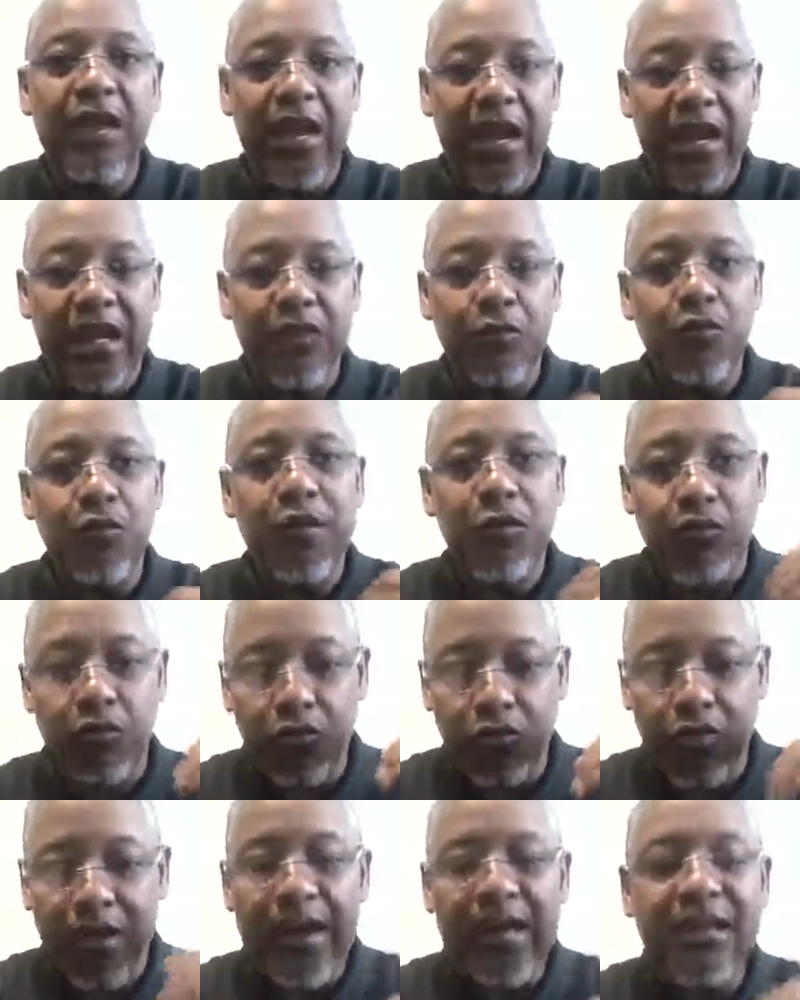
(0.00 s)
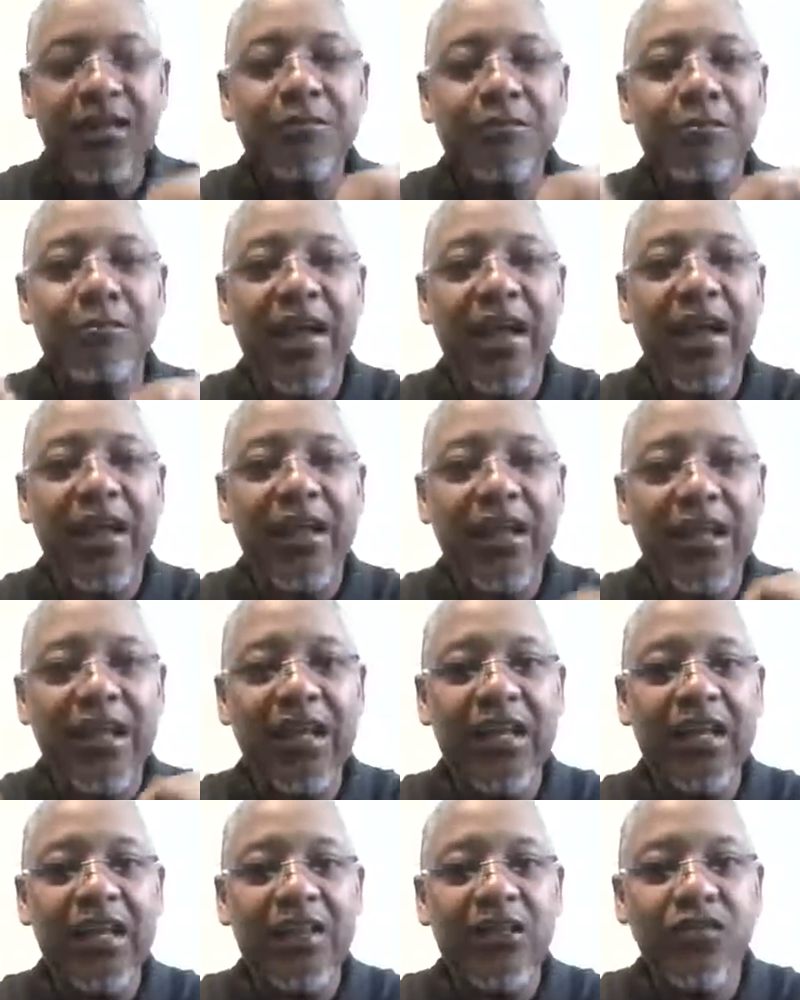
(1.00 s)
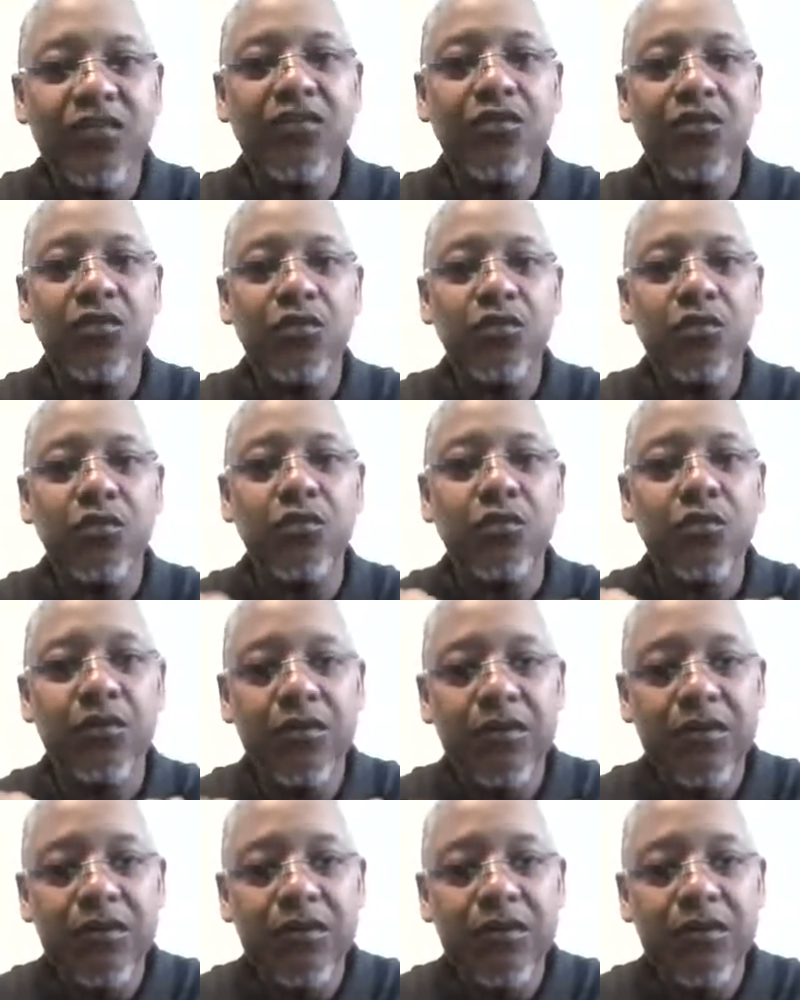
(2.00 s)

and it went right back into